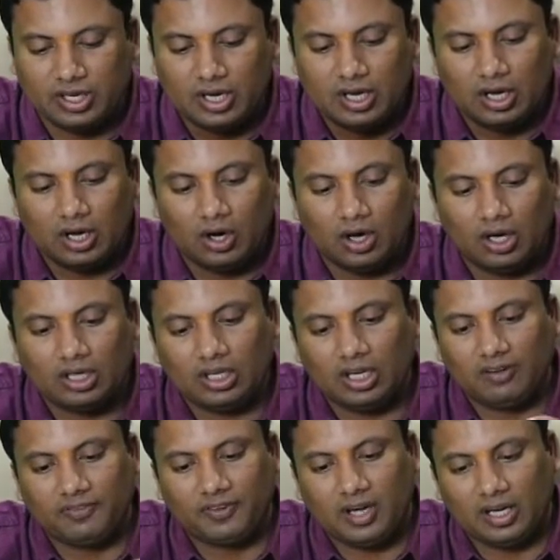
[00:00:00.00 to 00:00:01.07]
Lot of
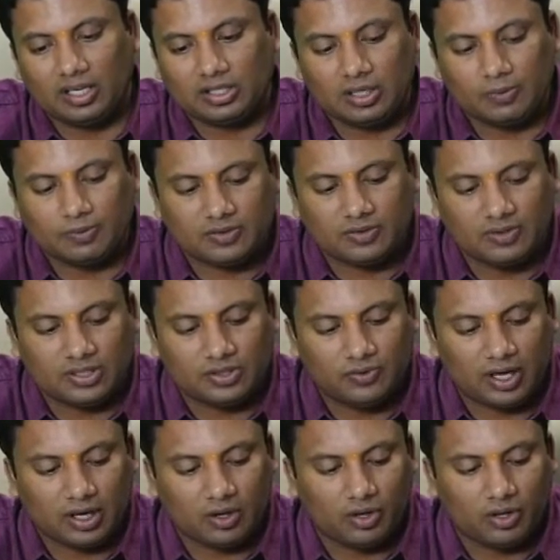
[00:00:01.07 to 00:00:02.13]
concepts which we are
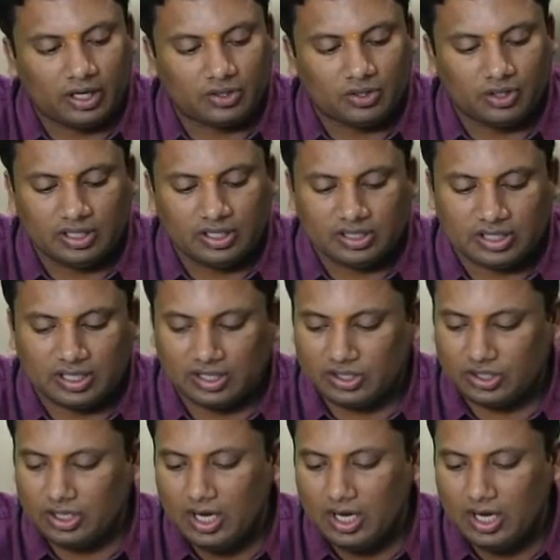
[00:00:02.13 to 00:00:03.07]
going to discuss.